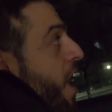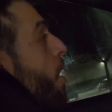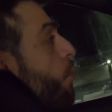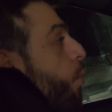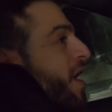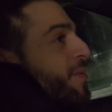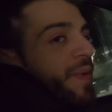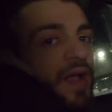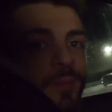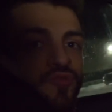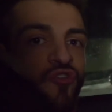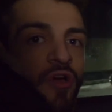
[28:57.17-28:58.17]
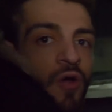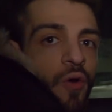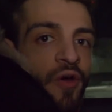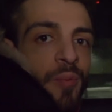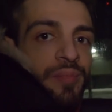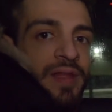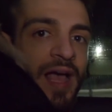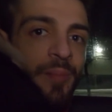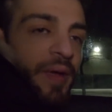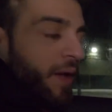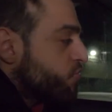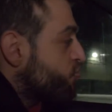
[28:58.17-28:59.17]
A white pickup truck or a
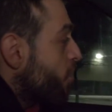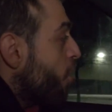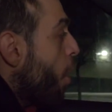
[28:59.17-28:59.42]
black pickup truck